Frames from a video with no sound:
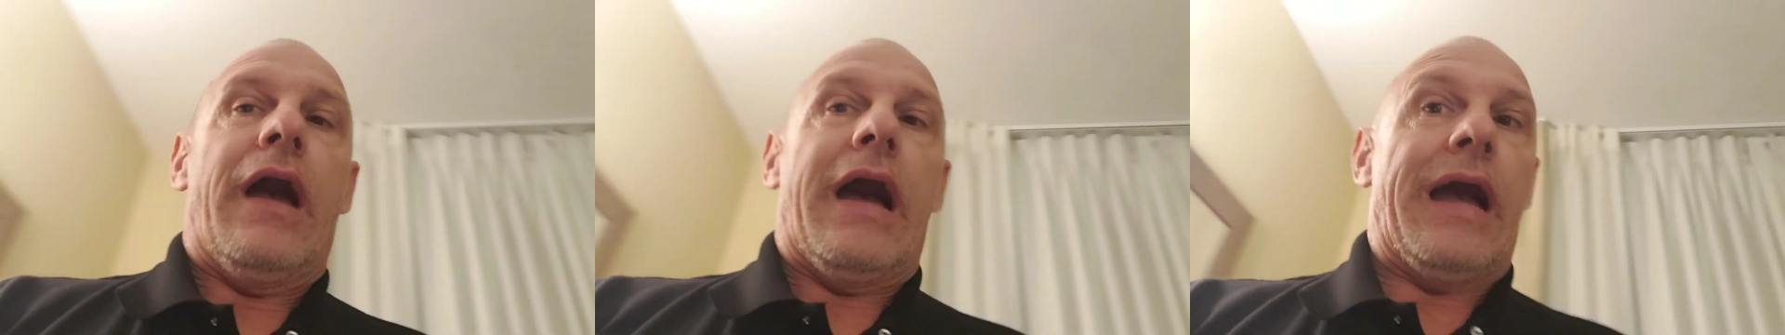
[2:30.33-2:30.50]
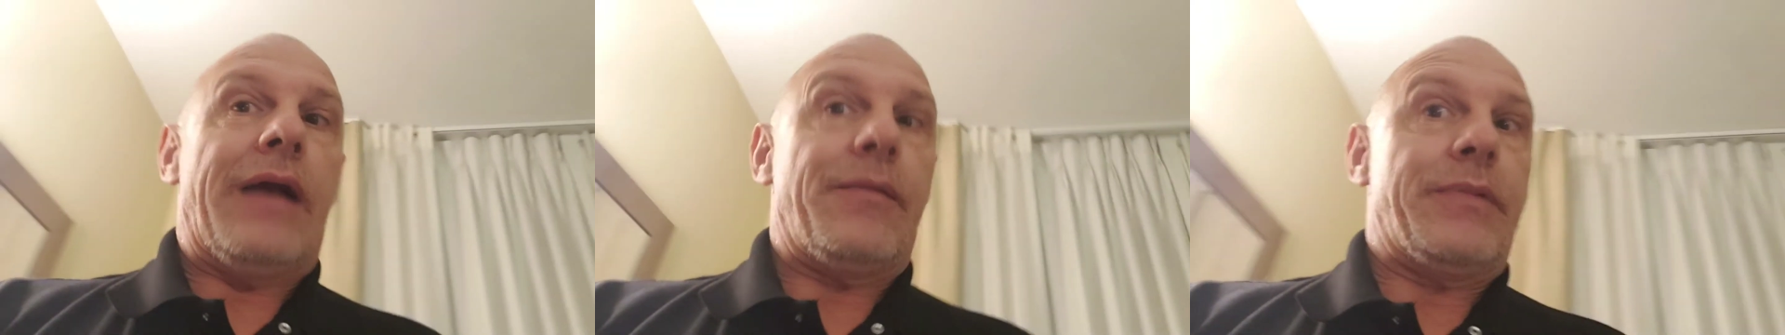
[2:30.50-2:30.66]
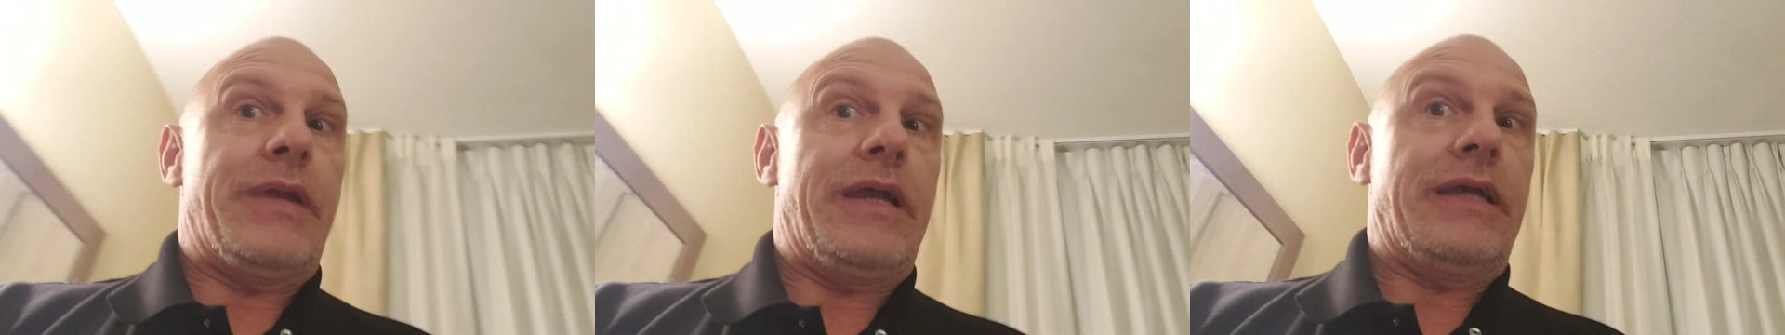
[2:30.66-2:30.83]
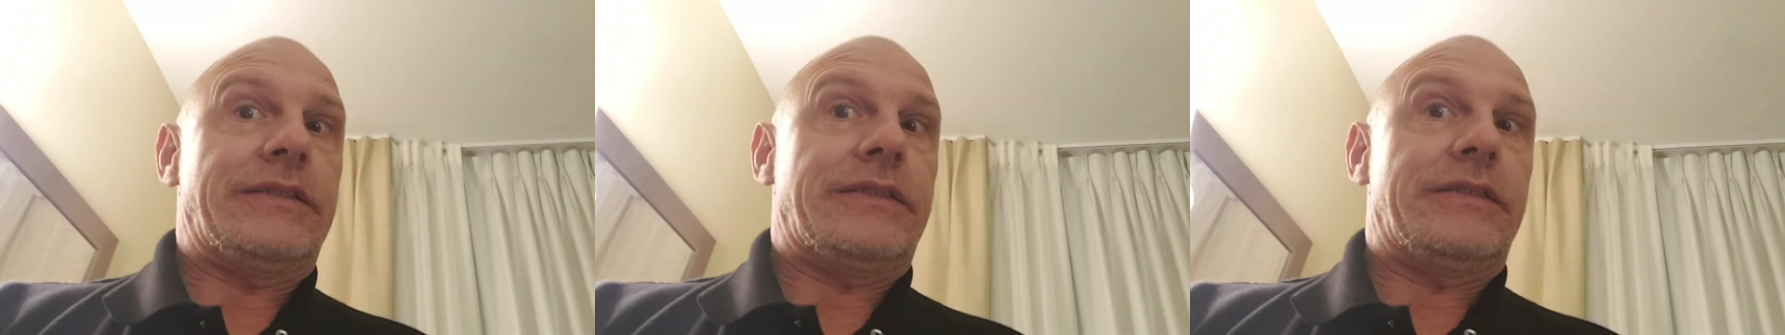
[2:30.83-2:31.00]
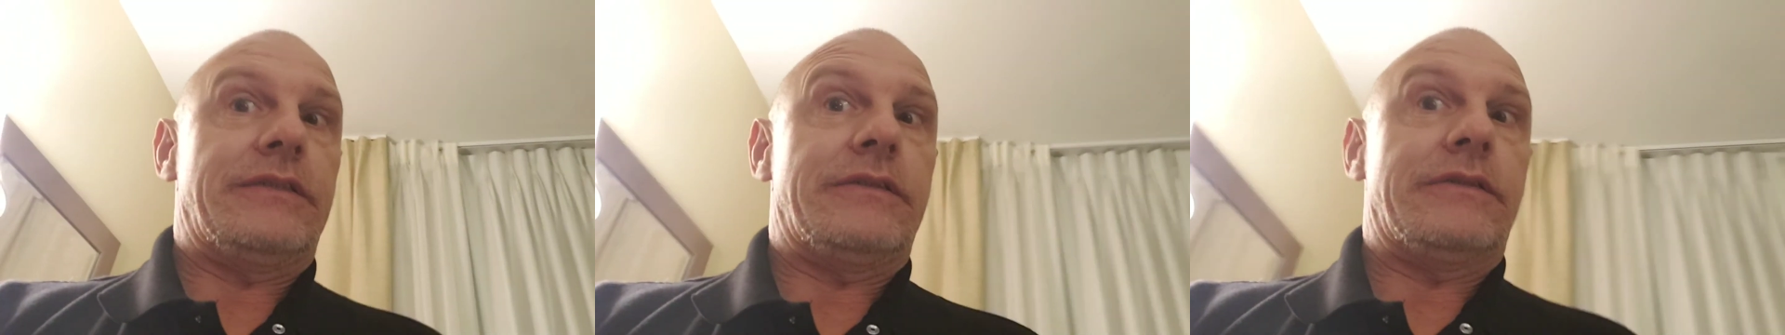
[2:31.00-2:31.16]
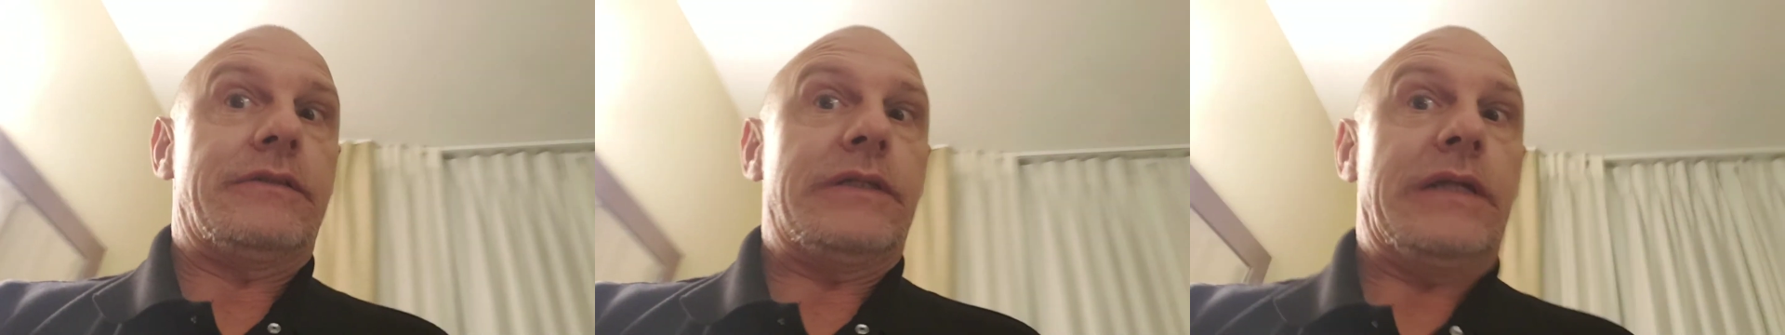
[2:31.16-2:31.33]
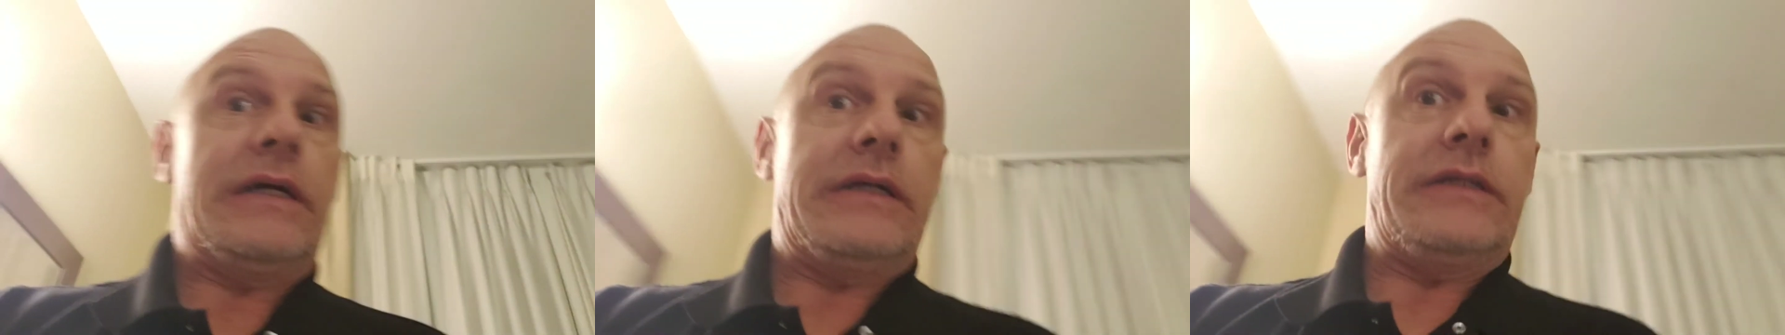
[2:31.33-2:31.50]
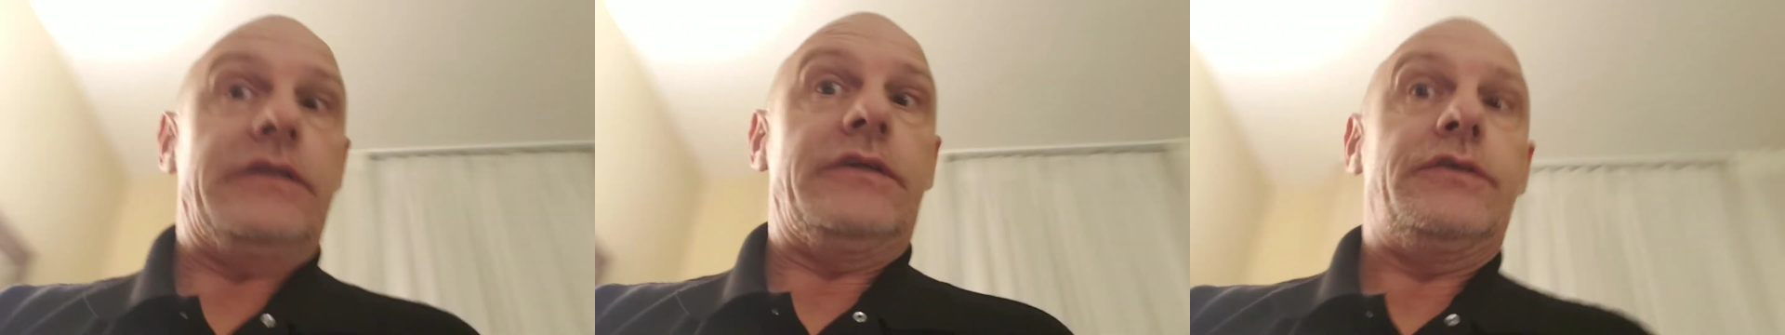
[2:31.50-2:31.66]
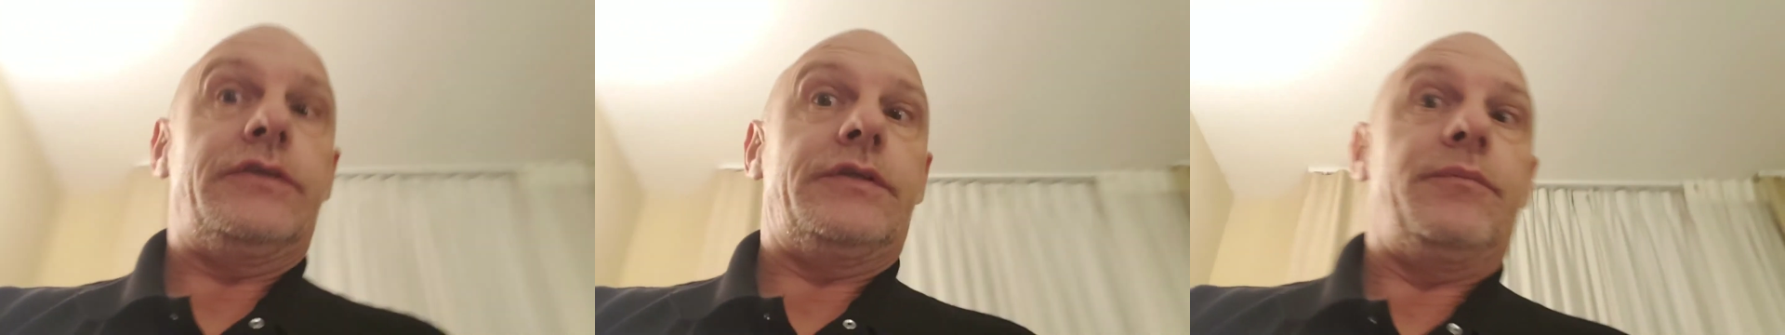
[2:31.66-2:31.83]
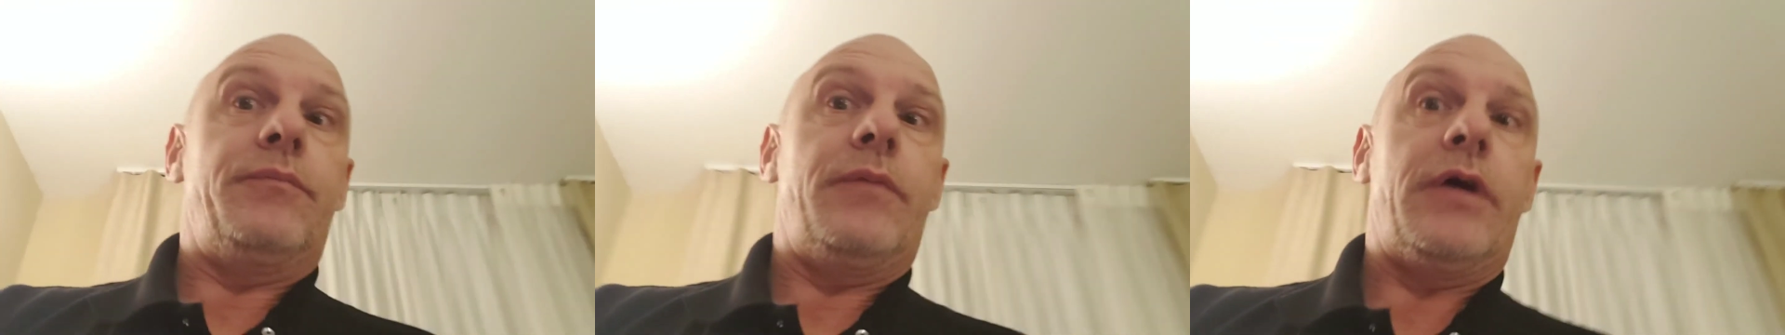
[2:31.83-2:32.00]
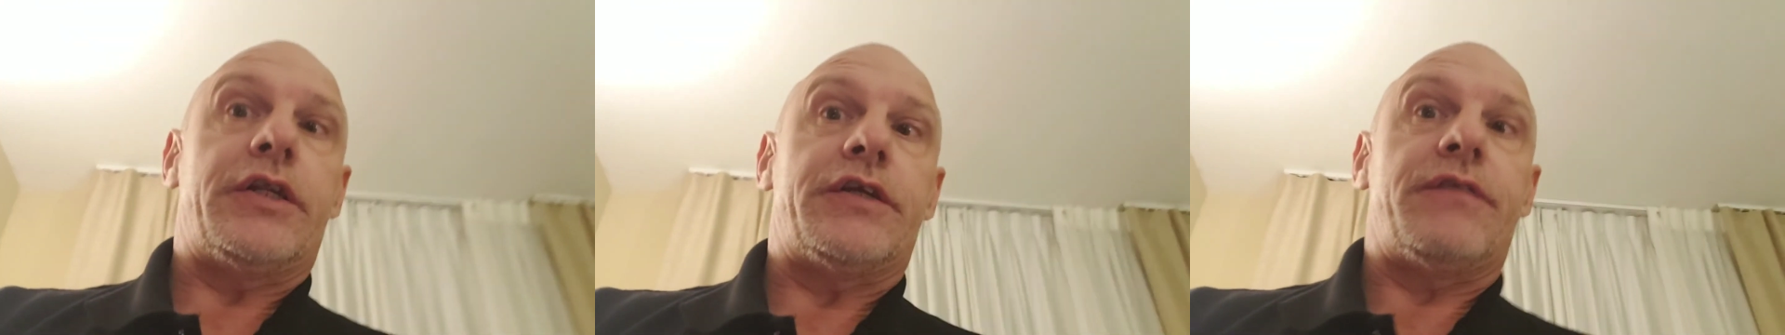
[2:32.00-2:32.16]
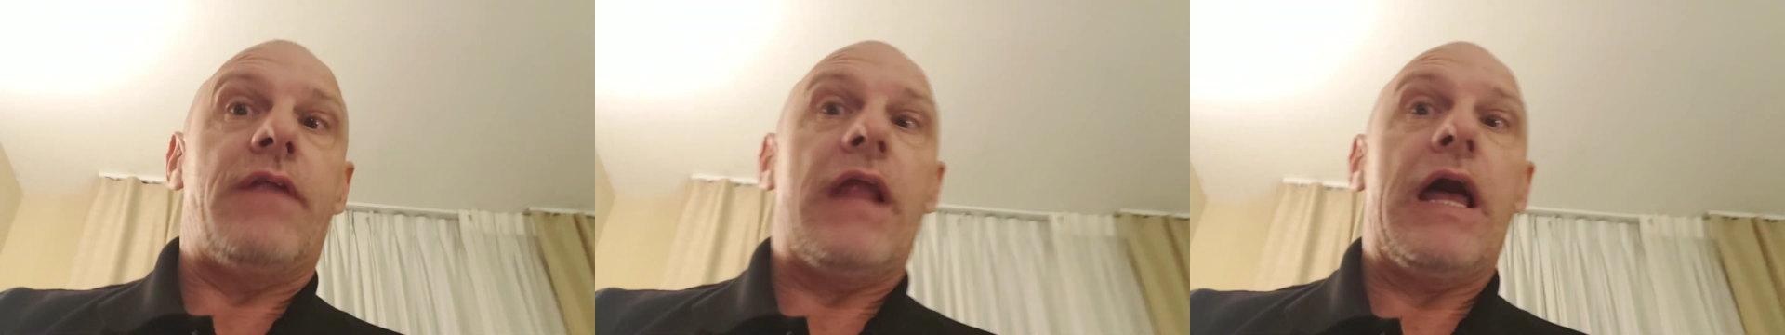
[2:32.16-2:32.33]
I'm guessing they're not using
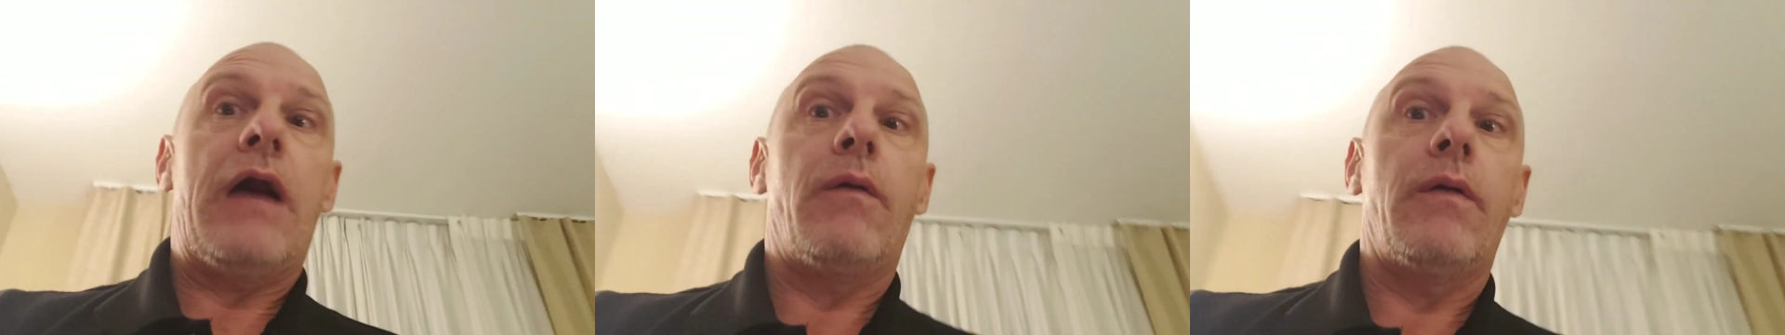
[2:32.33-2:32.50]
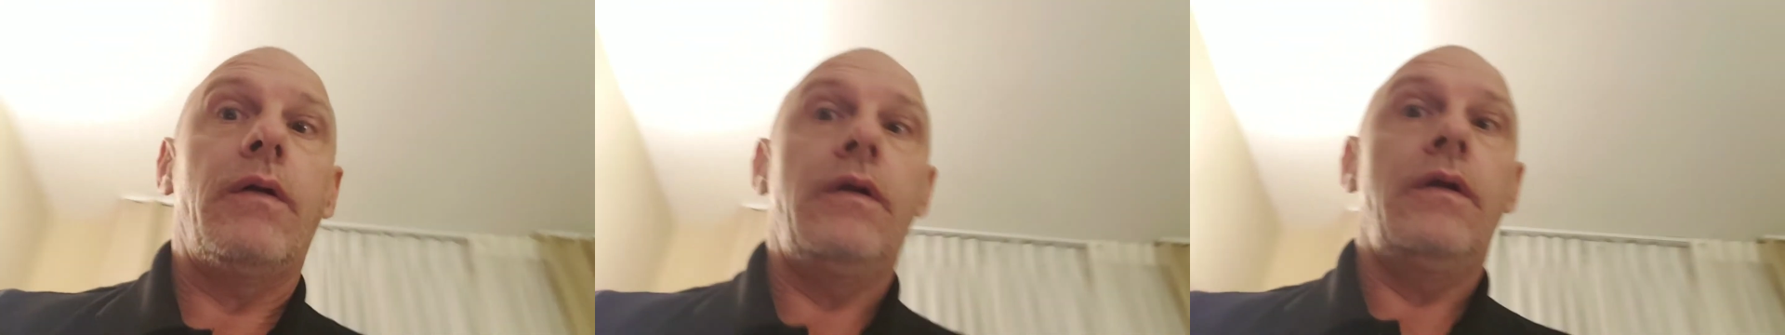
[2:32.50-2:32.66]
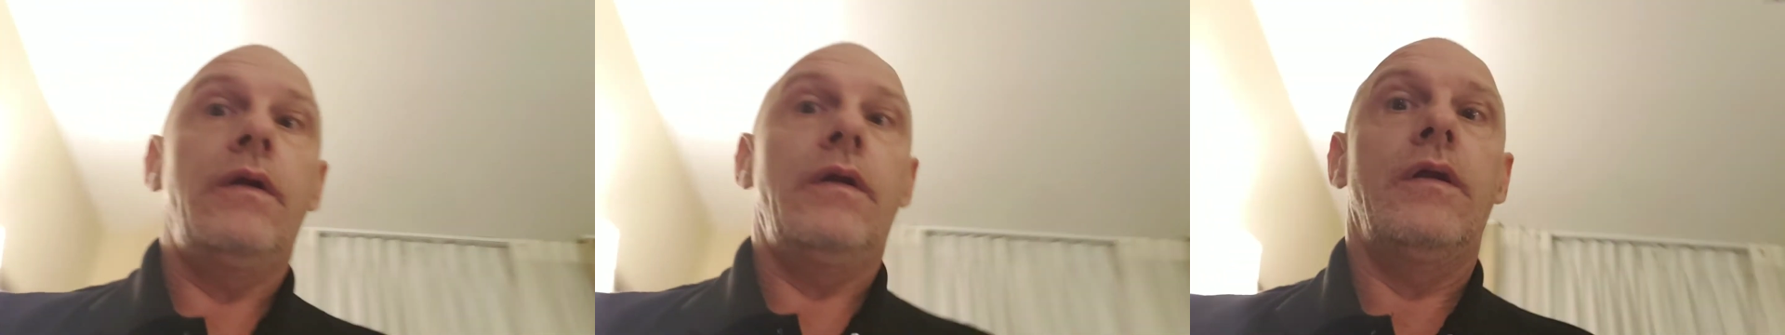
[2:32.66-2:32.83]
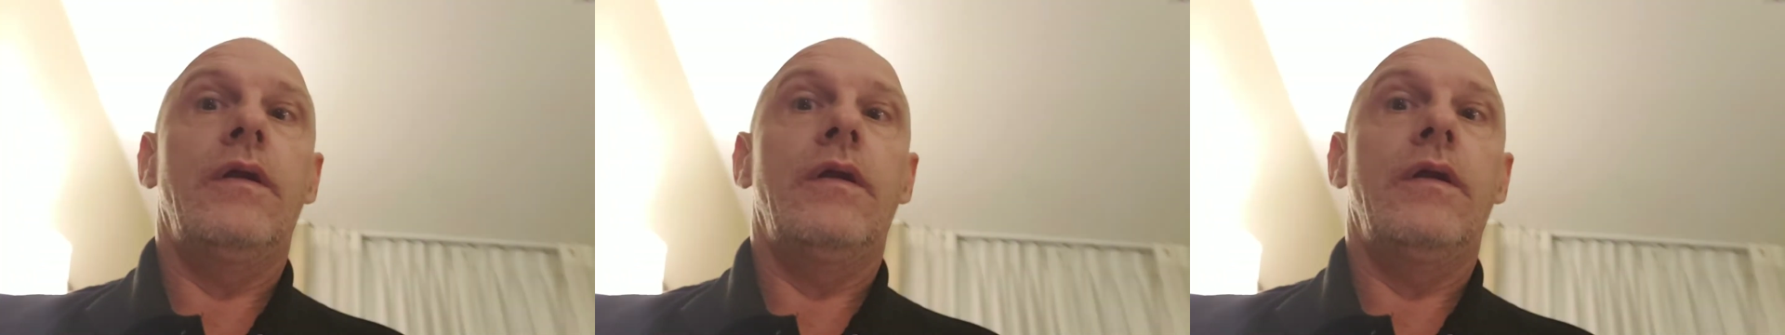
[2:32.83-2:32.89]
much flour,